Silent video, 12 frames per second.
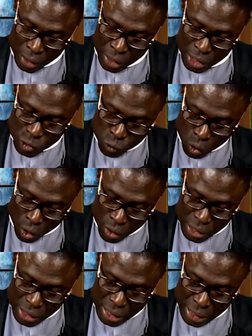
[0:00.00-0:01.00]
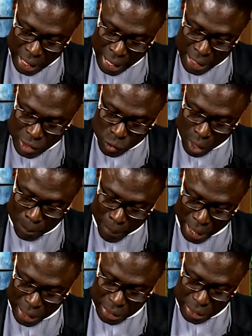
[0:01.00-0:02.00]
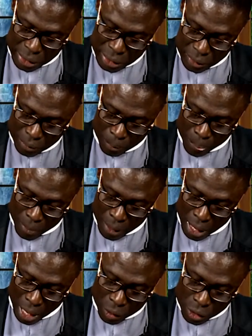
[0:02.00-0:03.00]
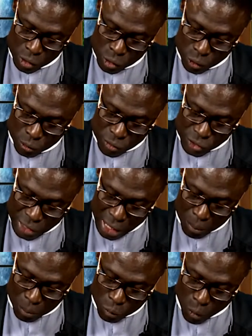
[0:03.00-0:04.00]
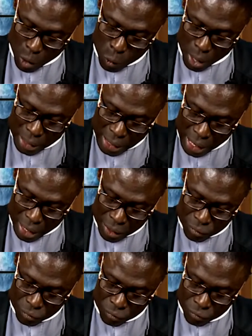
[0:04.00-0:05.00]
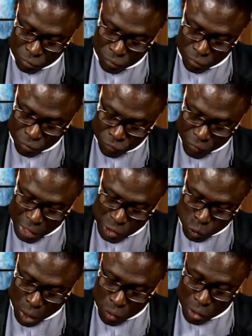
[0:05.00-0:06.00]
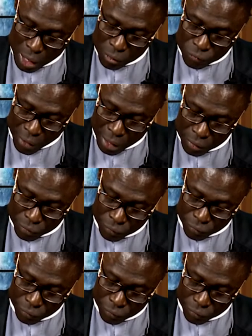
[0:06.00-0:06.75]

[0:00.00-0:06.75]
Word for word: His Word is a light to our path, according to Psalm one nineteen, verse one oh five.